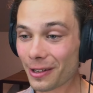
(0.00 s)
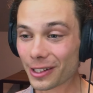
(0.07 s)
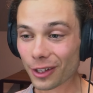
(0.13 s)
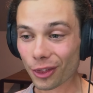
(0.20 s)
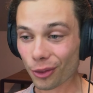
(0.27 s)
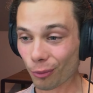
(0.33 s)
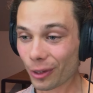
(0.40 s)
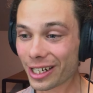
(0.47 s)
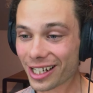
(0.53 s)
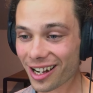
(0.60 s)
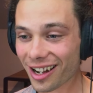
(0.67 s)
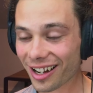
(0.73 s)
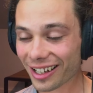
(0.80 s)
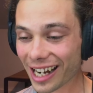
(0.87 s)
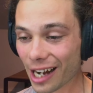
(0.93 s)
It's a
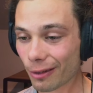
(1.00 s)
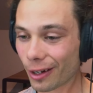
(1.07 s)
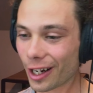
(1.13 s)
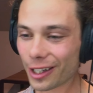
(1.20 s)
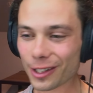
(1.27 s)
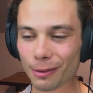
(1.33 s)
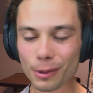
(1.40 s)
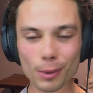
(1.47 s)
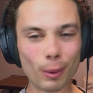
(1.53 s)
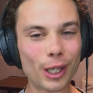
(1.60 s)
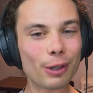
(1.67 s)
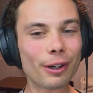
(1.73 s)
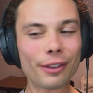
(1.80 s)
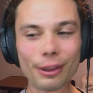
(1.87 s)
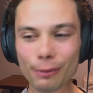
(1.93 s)
3-car garage. I was
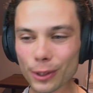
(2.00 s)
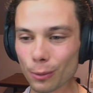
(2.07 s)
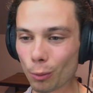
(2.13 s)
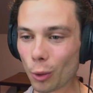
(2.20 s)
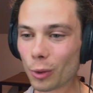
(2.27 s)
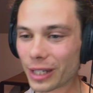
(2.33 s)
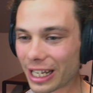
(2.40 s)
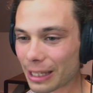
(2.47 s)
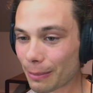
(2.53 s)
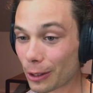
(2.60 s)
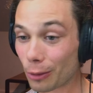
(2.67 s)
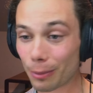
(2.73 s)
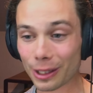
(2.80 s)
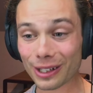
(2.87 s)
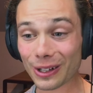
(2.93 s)
wondering if there was a wall down the
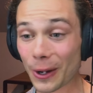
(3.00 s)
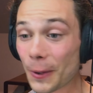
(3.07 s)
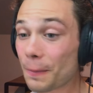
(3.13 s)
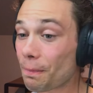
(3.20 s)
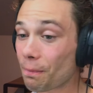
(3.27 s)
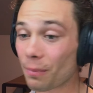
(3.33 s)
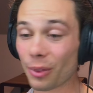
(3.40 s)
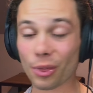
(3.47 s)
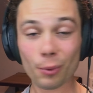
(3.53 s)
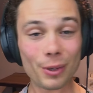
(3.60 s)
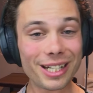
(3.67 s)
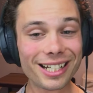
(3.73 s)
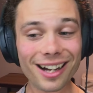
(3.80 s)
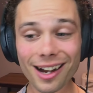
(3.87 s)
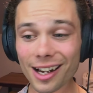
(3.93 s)
middle, but nope.
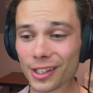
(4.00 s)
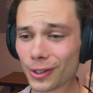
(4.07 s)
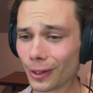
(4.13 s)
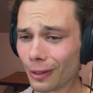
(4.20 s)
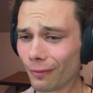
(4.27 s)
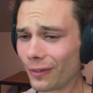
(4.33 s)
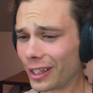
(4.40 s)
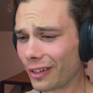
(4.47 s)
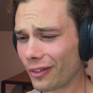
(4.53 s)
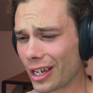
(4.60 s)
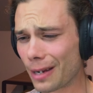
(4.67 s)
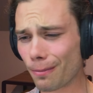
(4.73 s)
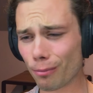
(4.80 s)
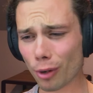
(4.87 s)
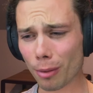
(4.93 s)
3 cars you can fit in
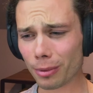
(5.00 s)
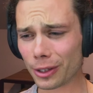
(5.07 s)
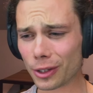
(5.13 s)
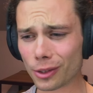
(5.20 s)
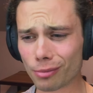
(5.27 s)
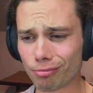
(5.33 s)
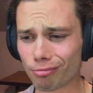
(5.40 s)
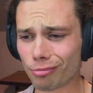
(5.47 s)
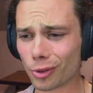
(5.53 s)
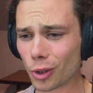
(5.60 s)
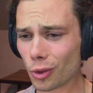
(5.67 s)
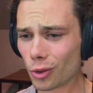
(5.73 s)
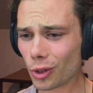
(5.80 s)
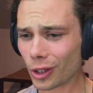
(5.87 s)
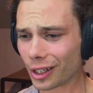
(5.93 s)
there, probably just 2.
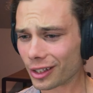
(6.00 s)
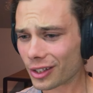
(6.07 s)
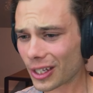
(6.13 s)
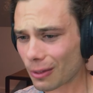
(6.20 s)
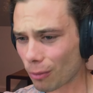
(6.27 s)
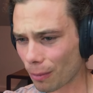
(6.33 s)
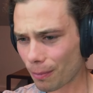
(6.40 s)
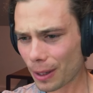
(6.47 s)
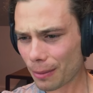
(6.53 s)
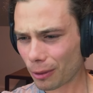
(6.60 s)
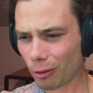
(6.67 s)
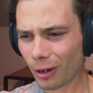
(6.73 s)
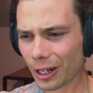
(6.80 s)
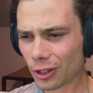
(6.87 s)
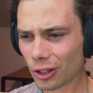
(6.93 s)
You can see what people
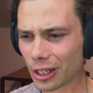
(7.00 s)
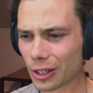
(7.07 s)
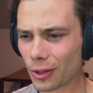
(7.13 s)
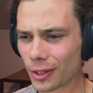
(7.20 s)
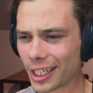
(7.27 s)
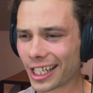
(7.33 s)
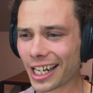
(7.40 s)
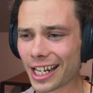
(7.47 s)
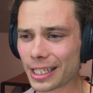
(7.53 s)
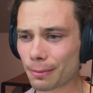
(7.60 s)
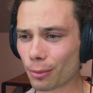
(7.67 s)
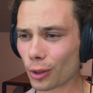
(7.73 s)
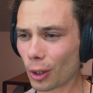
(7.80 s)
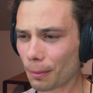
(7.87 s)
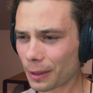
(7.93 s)
are actually using it as
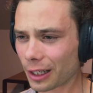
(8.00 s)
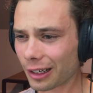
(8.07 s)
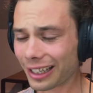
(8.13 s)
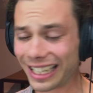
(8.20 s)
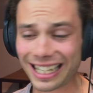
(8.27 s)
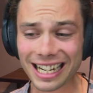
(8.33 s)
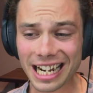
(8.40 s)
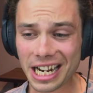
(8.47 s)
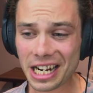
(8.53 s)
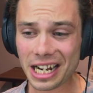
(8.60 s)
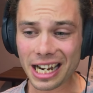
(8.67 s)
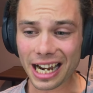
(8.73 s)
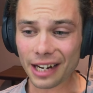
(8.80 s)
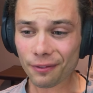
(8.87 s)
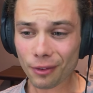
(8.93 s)
predominantly.
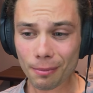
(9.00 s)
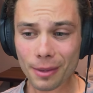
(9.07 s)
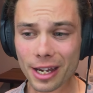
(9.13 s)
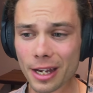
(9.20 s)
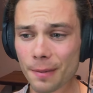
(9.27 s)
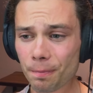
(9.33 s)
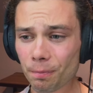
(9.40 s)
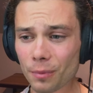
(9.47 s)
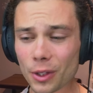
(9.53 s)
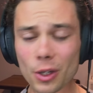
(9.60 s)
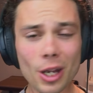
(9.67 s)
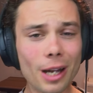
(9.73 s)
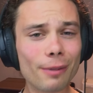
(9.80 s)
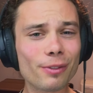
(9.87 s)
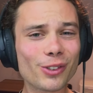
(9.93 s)
And from there, you
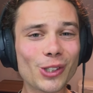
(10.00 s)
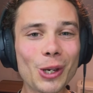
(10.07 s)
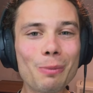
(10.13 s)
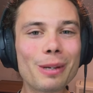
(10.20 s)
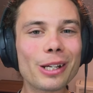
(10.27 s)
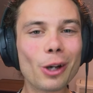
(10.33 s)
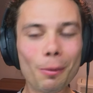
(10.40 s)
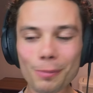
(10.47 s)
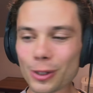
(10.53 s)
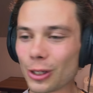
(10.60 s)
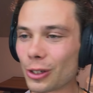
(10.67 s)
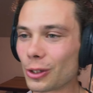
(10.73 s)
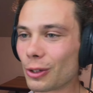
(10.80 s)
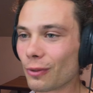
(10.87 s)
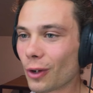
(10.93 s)
have so many
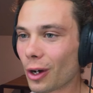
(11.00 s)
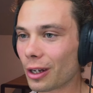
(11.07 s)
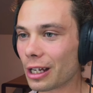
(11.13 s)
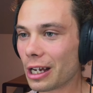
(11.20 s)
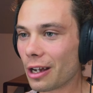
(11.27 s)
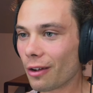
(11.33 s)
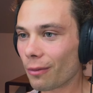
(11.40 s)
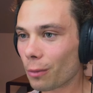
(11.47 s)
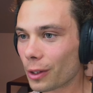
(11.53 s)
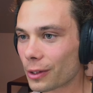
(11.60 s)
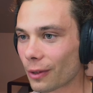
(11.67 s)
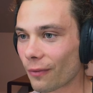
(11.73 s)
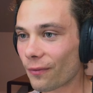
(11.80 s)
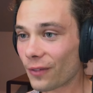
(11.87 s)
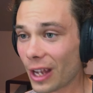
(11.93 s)
options. You've got, what is
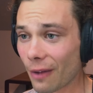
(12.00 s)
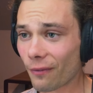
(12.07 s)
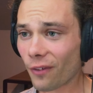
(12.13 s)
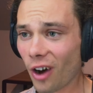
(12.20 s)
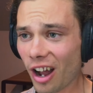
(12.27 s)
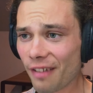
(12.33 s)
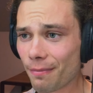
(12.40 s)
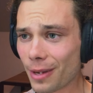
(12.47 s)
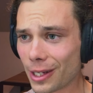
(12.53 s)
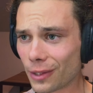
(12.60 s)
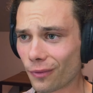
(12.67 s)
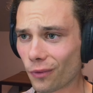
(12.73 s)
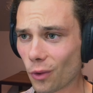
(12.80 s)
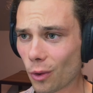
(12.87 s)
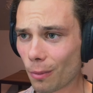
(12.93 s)
it? Yeah, 5 beds,
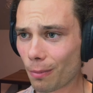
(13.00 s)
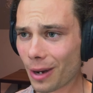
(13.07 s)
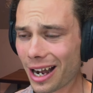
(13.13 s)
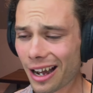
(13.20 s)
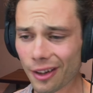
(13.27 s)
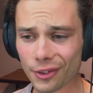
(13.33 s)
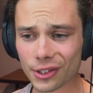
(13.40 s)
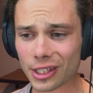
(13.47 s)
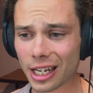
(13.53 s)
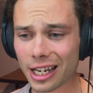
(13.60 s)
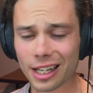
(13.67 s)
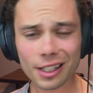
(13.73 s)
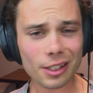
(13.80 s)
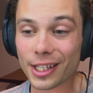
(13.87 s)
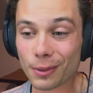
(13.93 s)
4 baths,
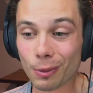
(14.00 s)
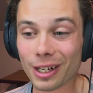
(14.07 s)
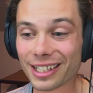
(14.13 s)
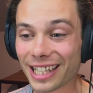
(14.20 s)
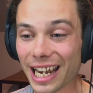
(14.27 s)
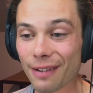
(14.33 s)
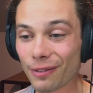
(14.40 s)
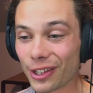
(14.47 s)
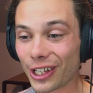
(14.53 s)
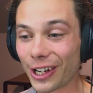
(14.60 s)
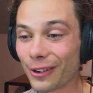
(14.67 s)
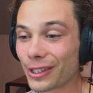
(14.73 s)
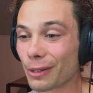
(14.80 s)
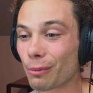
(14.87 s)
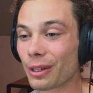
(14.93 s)
as well as everything
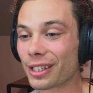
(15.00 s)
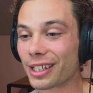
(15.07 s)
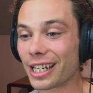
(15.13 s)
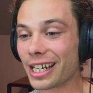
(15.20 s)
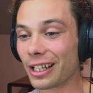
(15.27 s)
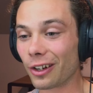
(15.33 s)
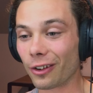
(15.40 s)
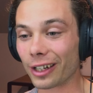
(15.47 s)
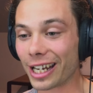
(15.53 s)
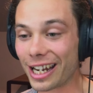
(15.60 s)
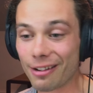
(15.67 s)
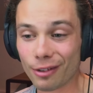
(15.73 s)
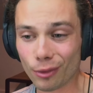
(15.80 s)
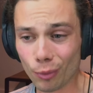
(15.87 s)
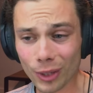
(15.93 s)
else that we're seeing along
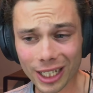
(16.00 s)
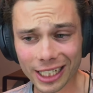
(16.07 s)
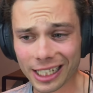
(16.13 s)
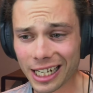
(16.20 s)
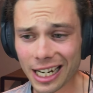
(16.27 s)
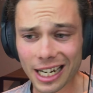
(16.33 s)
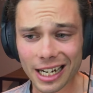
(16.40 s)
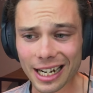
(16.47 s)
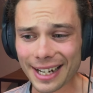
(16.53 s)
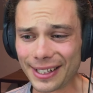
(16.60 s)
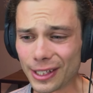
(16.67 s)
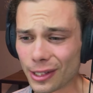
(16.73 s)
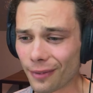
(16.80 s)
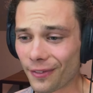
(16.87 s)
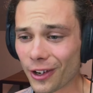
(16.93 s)
here. And really, it's
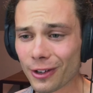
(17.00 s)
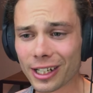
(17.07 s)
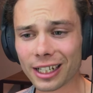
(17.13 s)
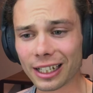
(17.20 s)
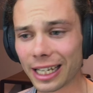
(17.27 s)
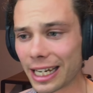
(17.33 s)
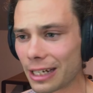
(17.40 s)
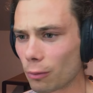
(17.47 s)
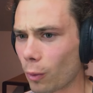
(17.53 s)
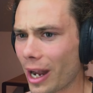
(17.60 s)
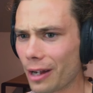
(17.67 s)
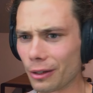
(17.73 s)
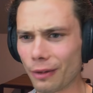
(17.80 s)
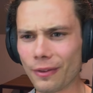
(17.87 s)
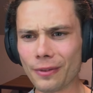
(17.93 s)
just a very clean,
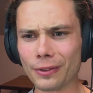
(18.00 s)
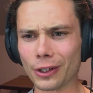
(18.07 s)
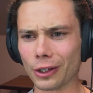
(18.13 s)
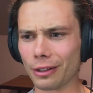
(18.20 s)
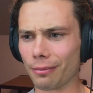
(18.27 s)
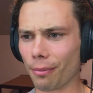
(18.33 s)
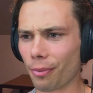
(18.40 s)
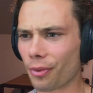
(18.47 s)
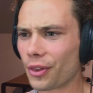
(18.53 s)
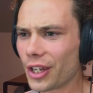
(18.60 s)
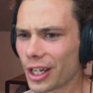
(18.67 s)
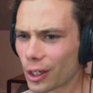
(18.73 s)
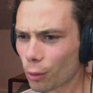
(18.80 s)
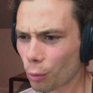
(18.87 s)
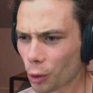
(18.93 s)
wow, you've even got a
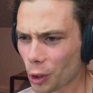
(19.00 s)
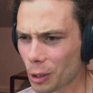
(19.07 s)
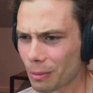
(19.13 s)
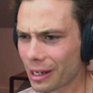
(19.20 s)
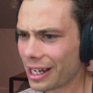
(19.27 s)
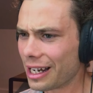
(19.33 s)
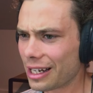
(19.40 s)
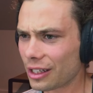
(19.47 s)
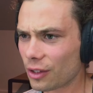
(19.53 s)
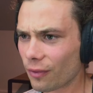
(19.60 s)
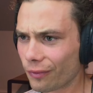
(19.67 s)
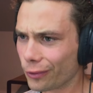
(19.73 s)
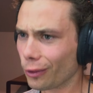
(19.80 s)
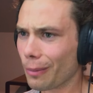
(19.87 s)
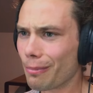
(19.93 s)
theater room
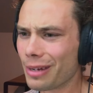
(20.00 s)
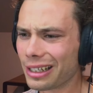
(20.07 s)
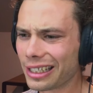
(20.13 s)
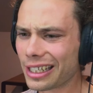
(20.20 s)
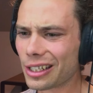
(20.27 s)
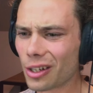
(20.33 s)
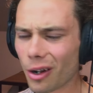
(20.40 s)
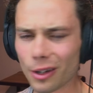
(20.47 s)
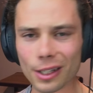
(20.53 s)
for $1 million.